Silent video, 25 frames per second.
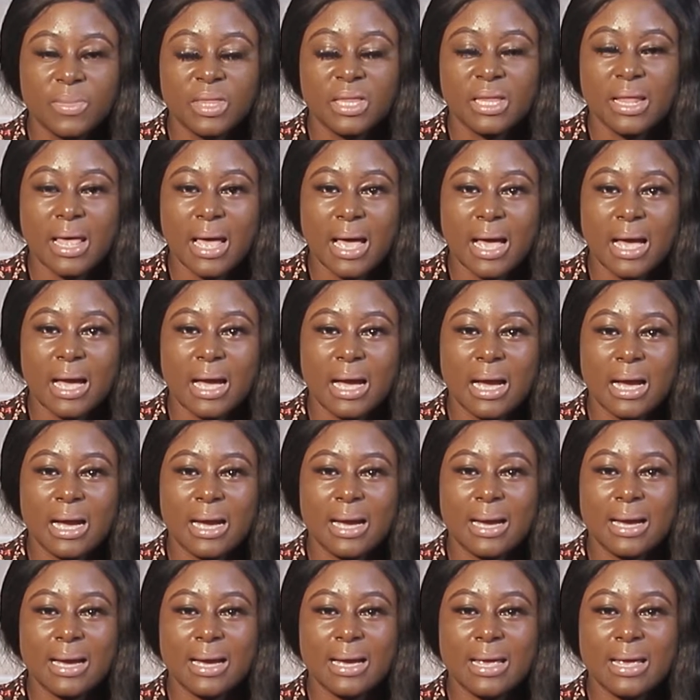Na
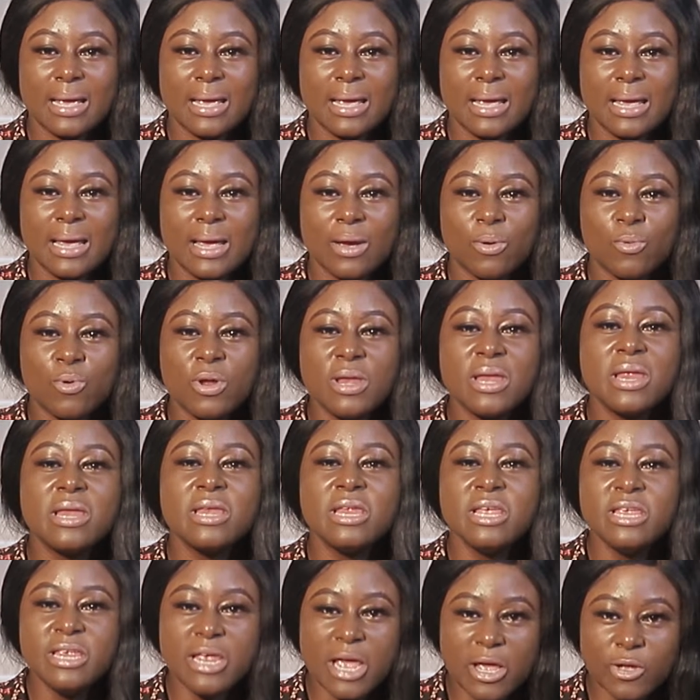when
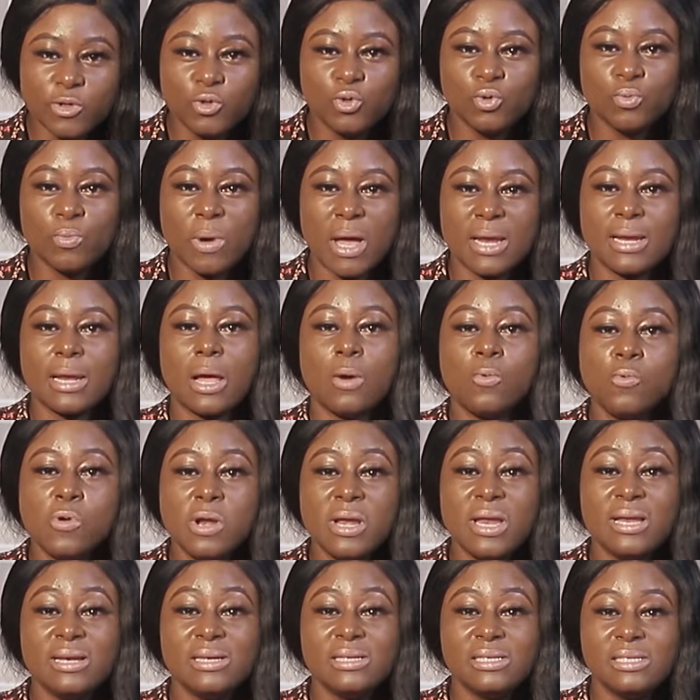any year, Juma, now
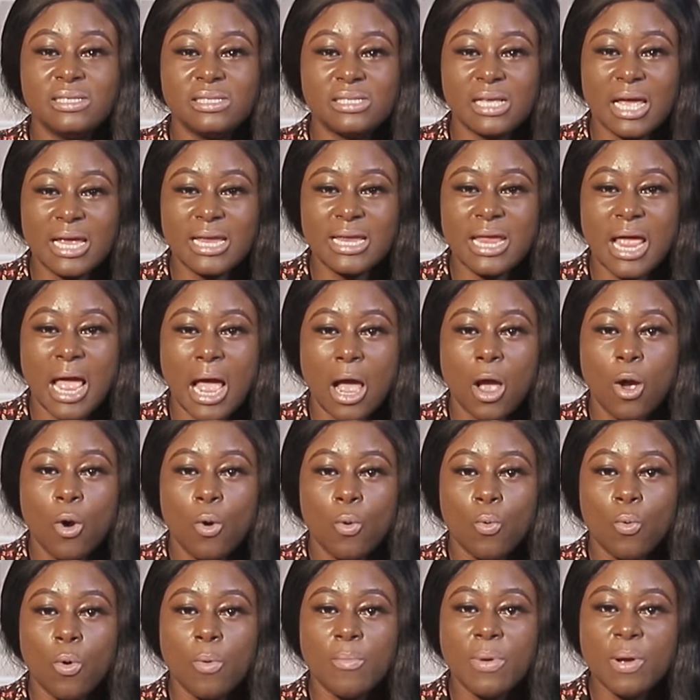when any sign ya,
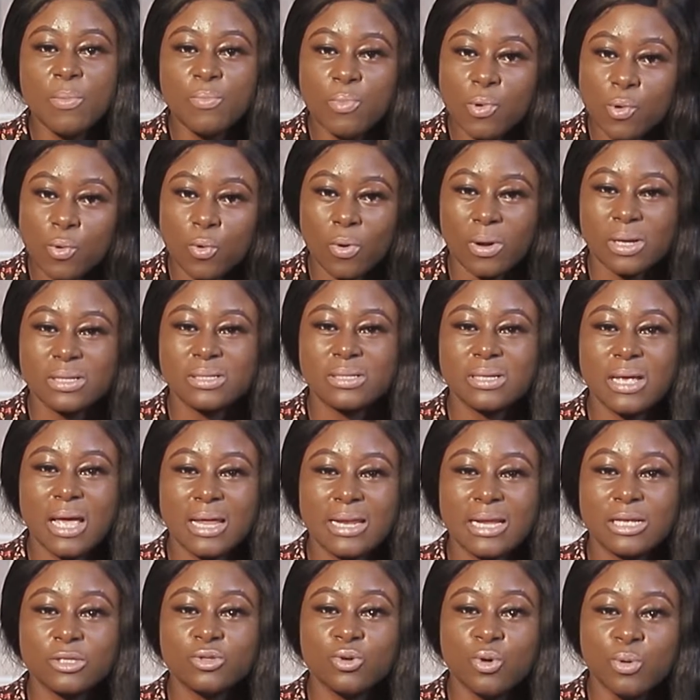will be book, was there,
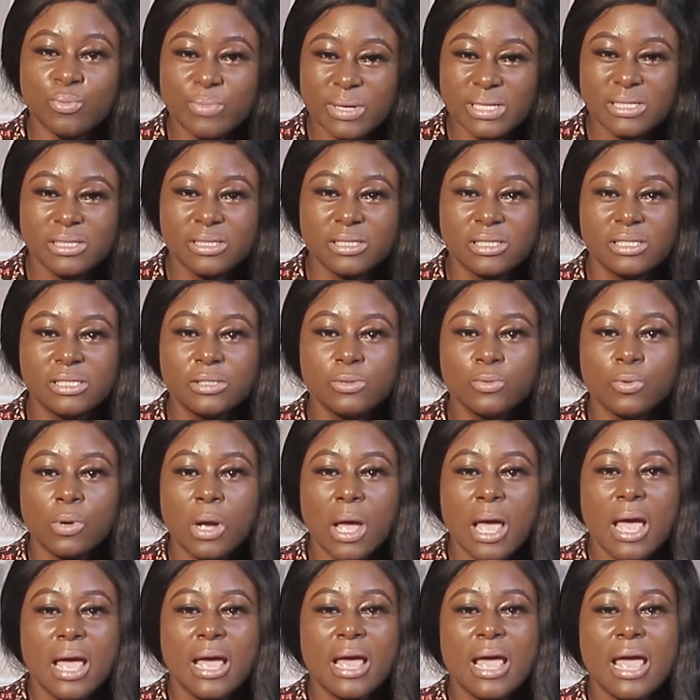and also be see
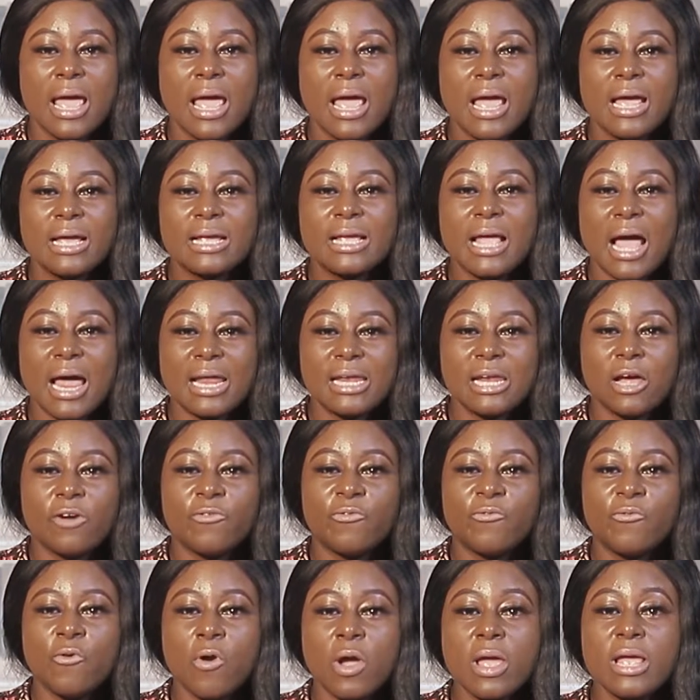you. Ghana
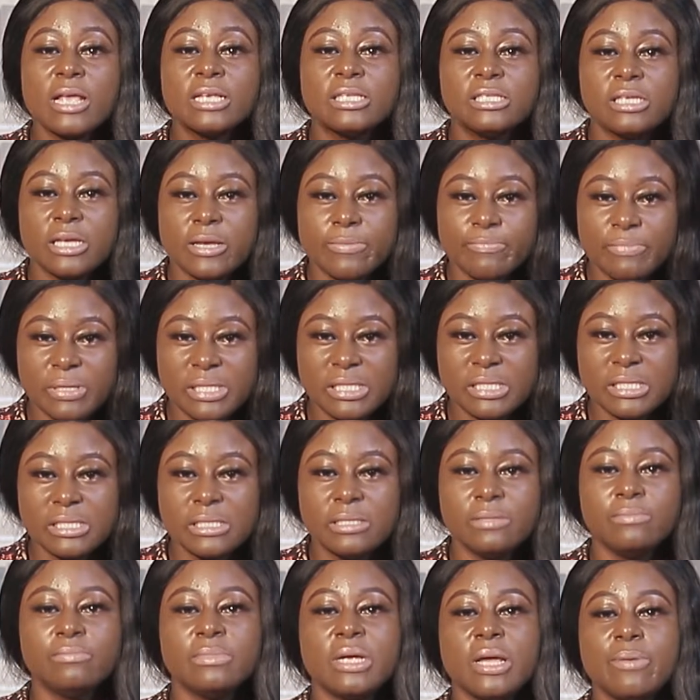for a she be
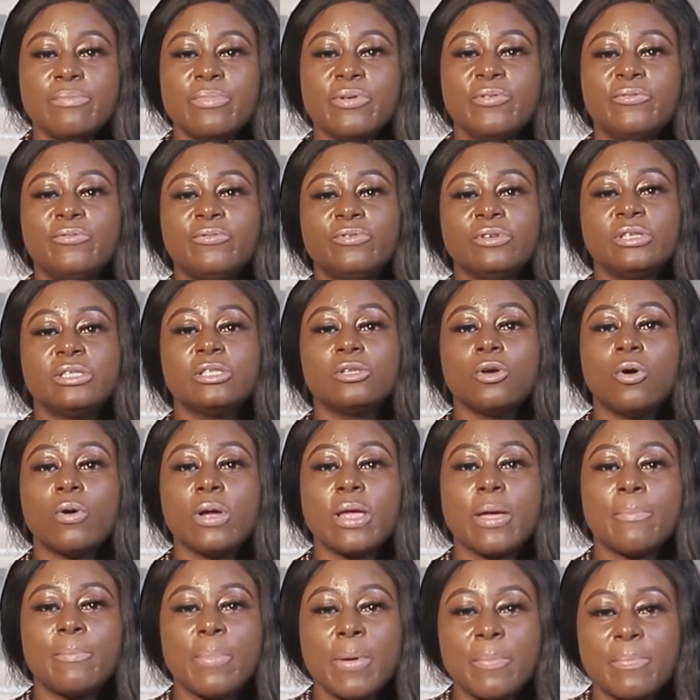trim, a be free, so
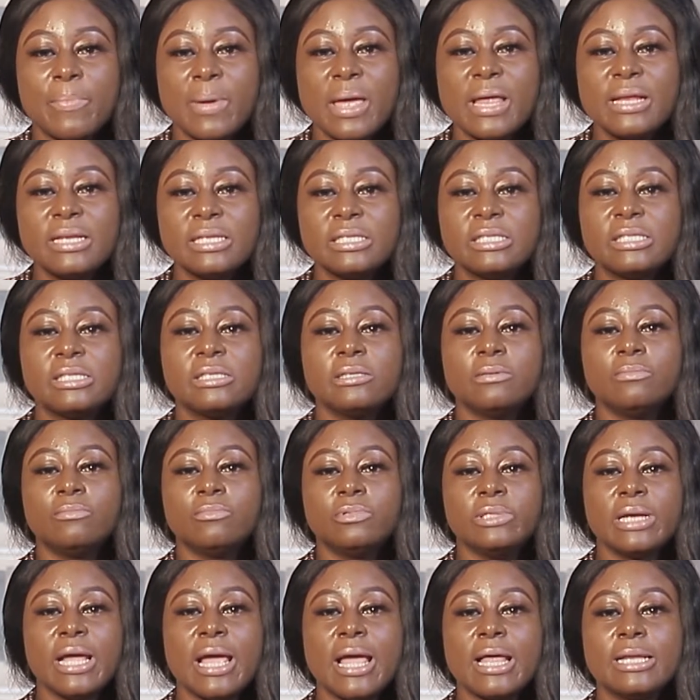ye pepen, it's
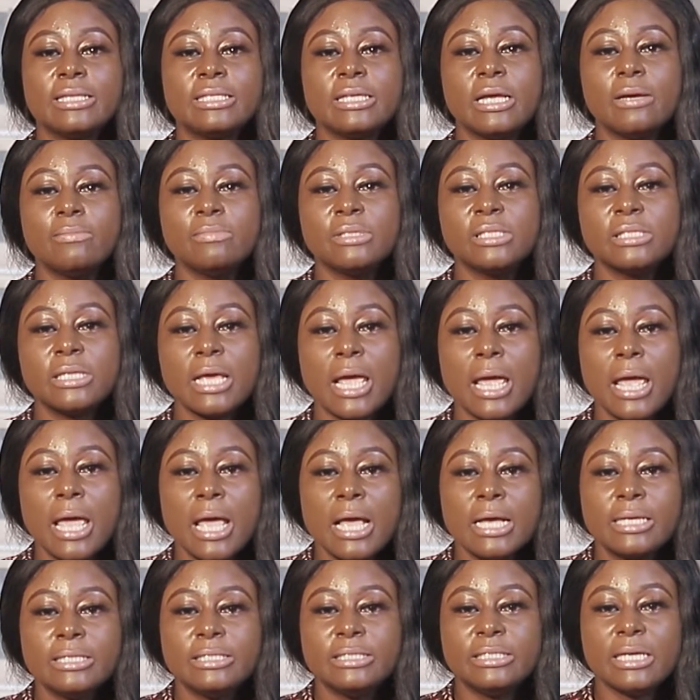trim, eh, dear, and say,
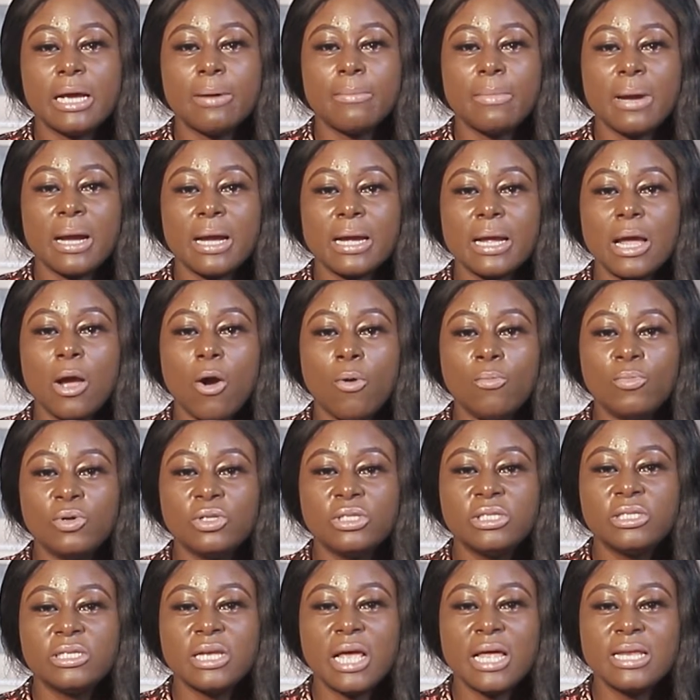Jama,
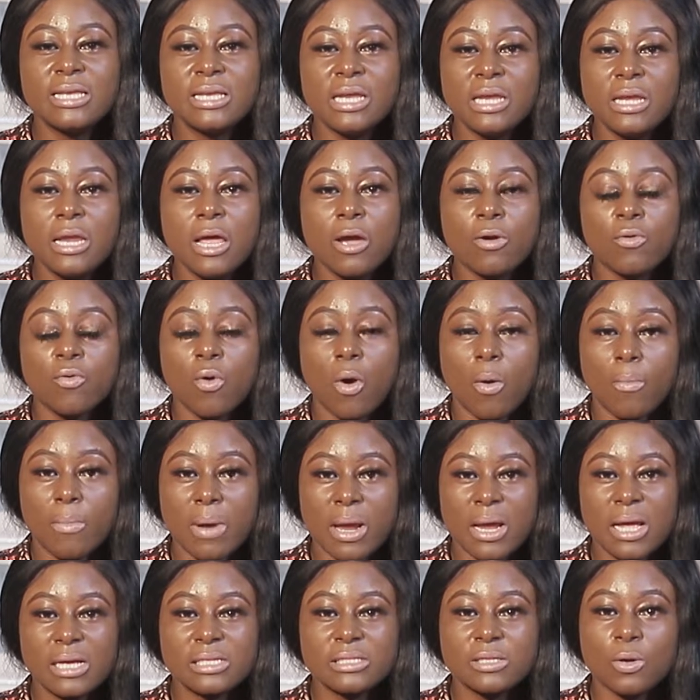almost she had delay, crumb,
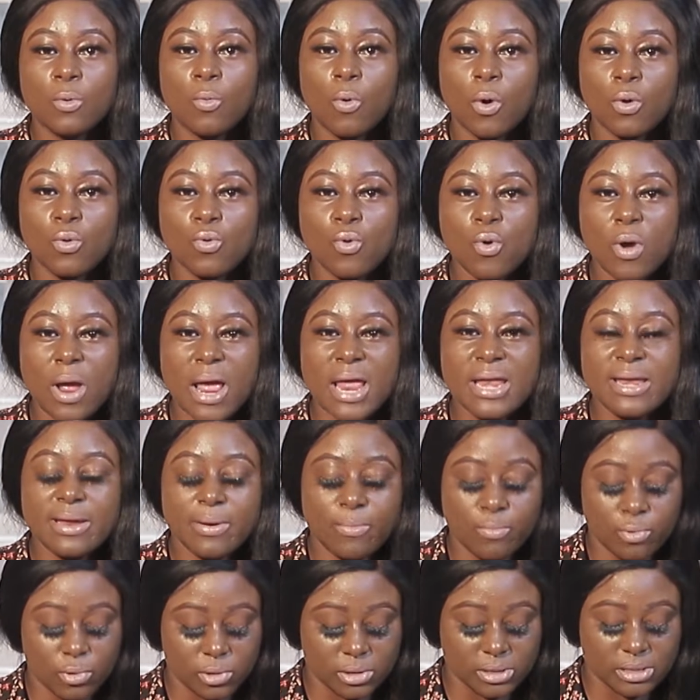because I won't know
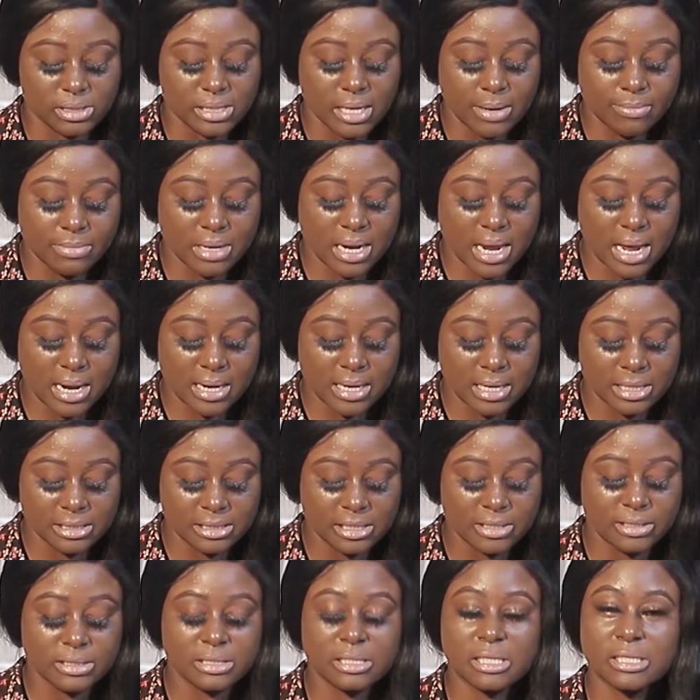any bon, some nanka,
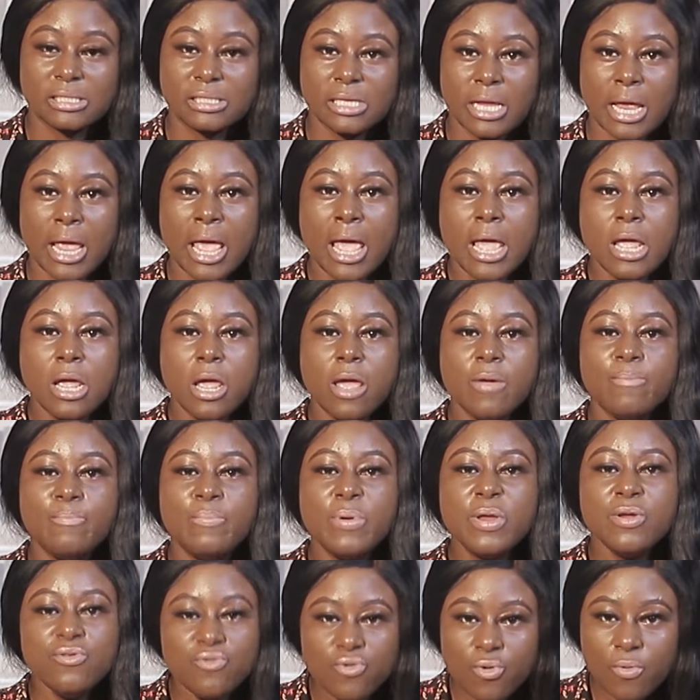such as say, a
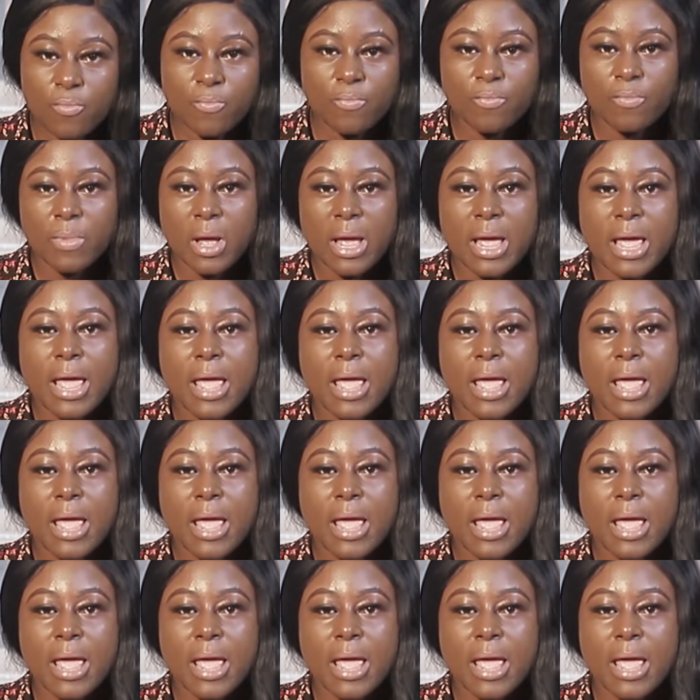binum.